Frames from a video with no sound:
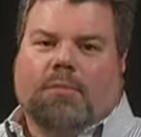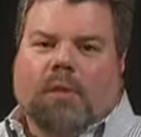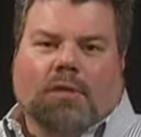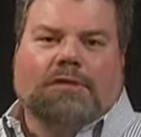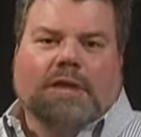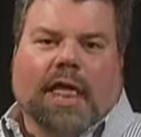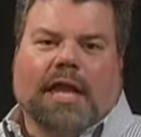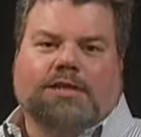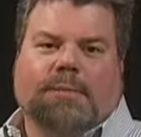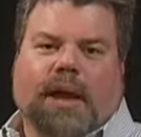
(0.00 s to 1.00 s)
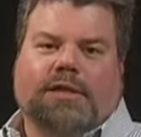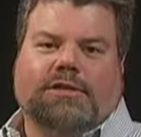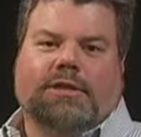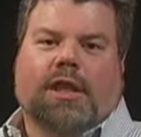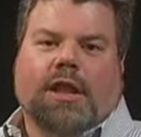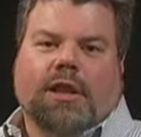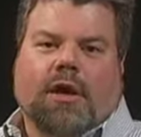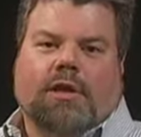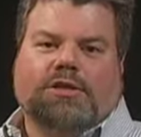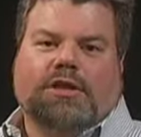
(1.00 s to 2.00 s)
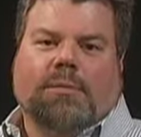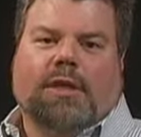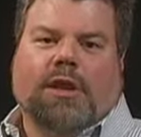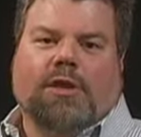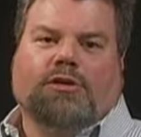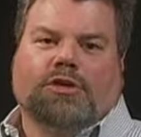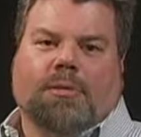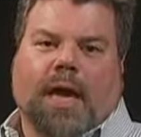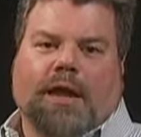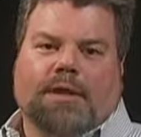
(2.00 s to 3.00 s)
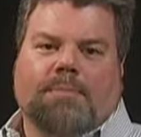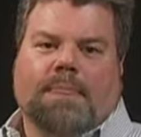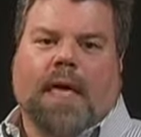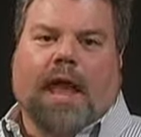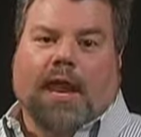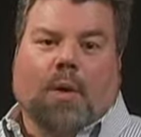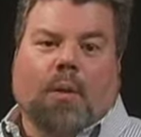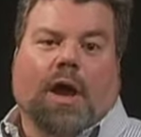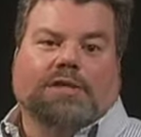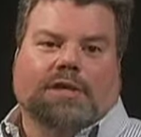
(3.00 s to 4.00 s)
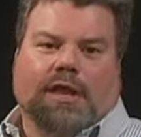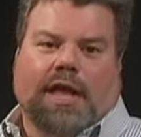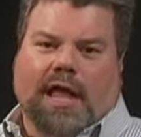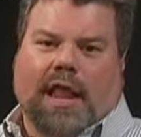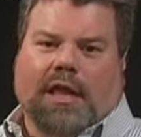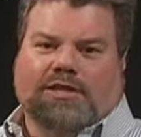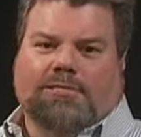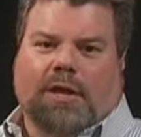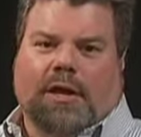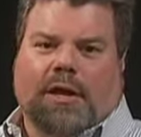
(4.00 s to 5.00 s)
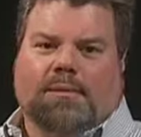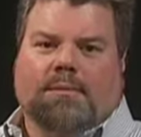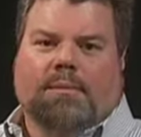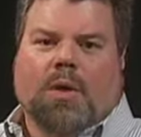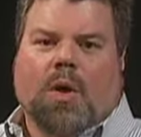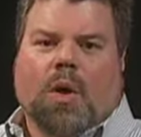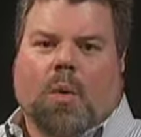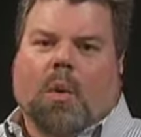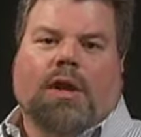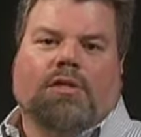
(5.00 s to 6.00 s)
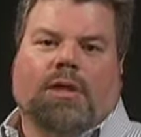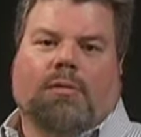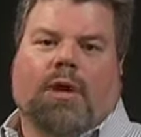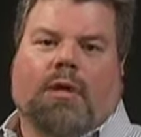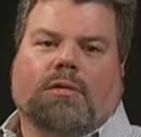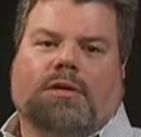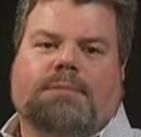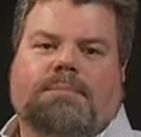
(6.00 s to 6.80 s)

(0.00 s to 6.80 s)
Borden's classmates noticed something unusual about him, and it wasn't that he had lots of money. One of them wrote,